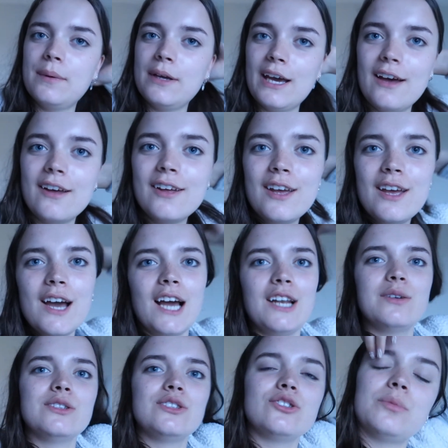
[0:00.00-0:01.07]
But yeah, I
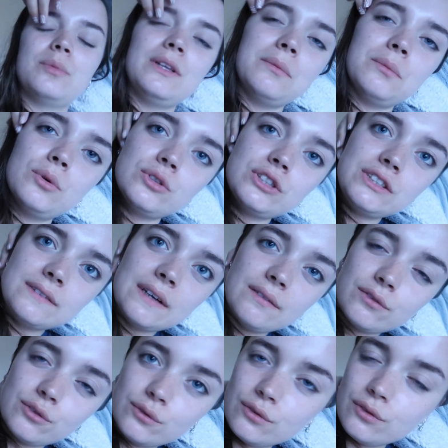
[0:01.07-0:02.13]
know it's not been the most
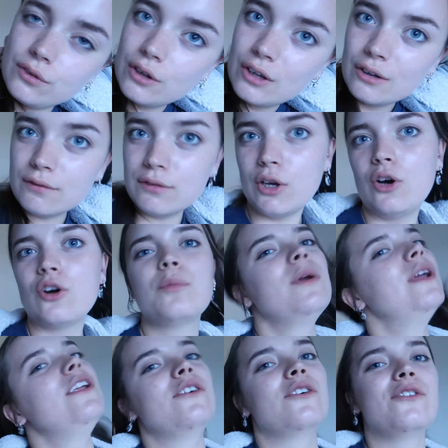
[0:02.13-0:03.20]
eventful vlog,
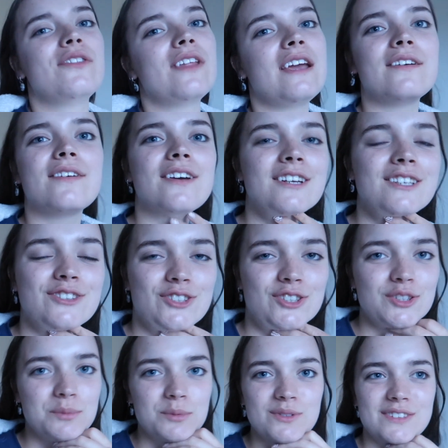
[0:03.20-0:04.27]
but you know, they've
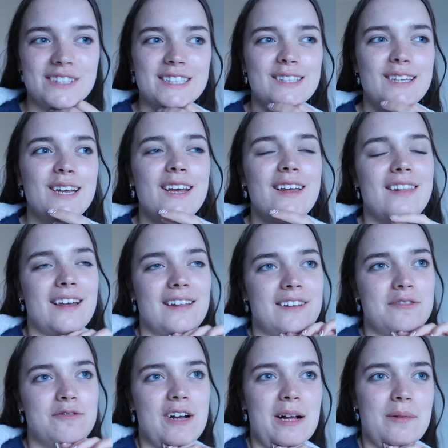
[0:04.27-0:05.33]
just moved in, they had
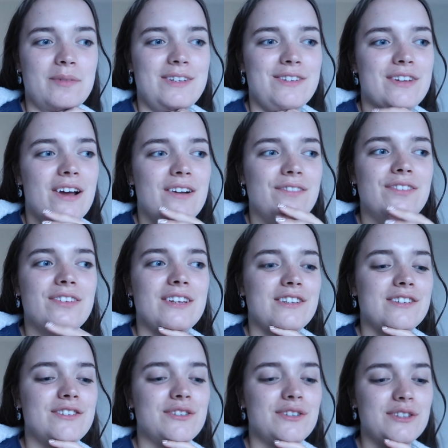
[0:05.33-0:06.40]
their families there and
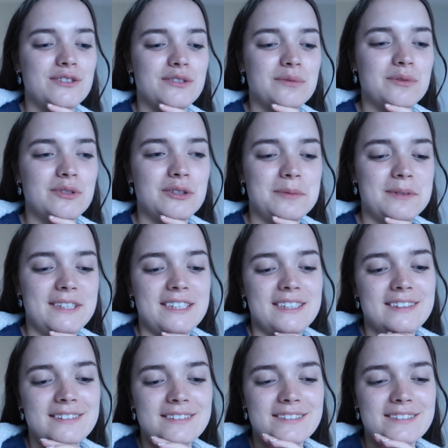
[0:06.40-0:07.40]
things, so I don't want to be